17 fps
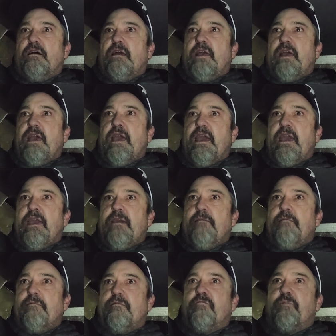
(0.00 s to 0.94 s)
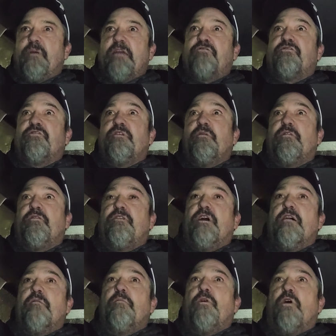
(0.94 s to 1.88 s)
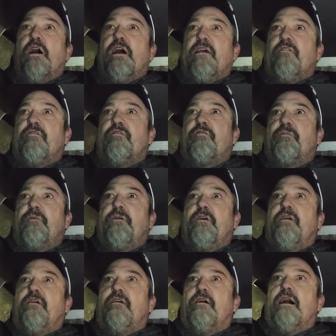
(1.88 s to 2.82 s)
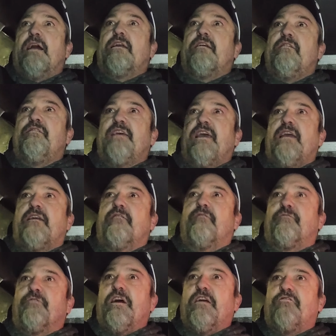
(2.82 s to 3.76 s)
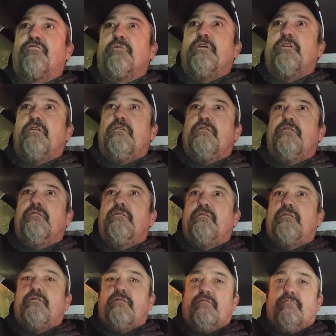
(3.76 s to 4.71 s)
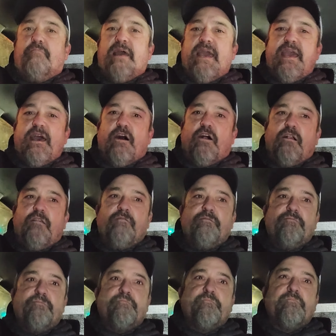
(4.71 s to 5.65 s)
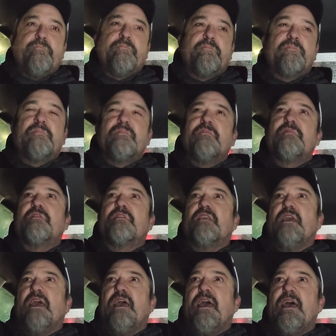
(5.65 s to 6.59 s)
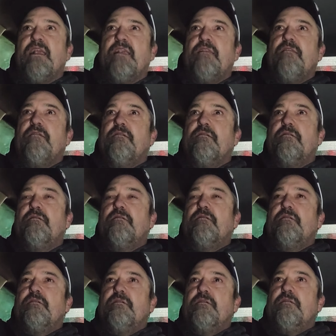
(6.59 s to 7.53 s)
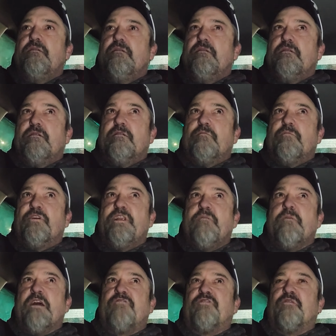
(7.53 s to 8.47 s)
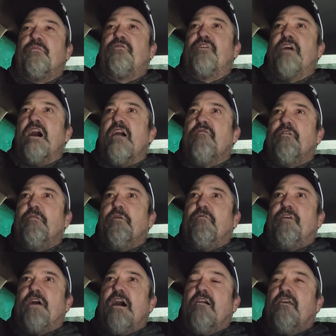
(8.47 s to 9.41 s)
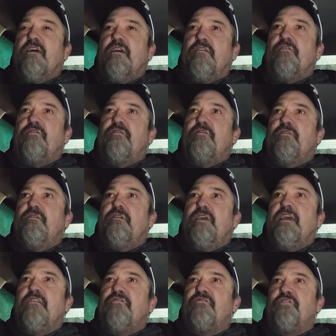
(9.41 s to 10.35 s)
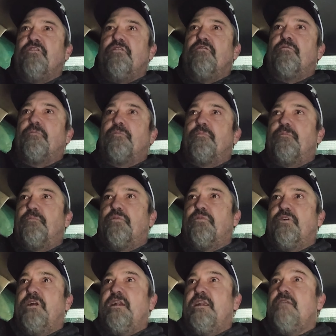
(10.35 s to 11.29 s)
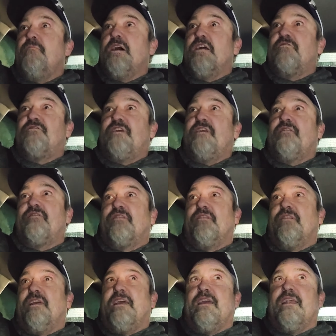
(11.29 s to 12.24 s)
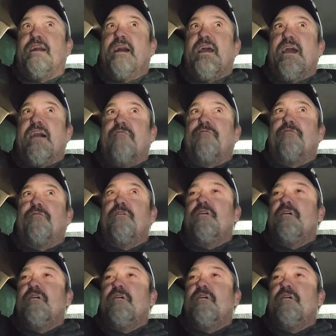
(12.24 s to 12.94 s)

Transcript: especially with young boys, I can take a freshman male and pretty much absolve him of all his issues pretty much instantly. And I have